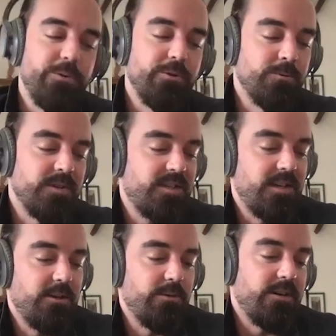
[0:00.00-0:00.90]
all want to see
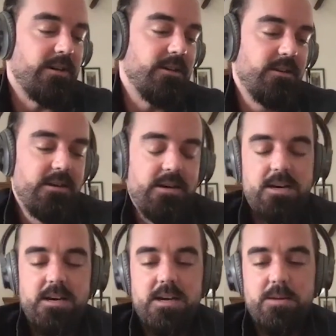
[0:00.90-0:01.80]
you
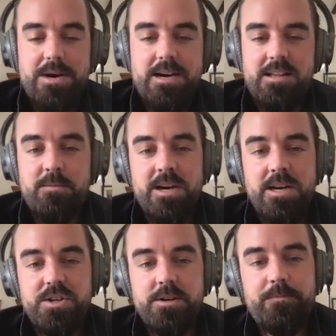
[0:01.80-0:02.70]
bag that
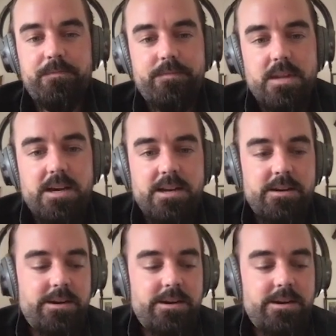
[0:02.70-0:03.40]
major. And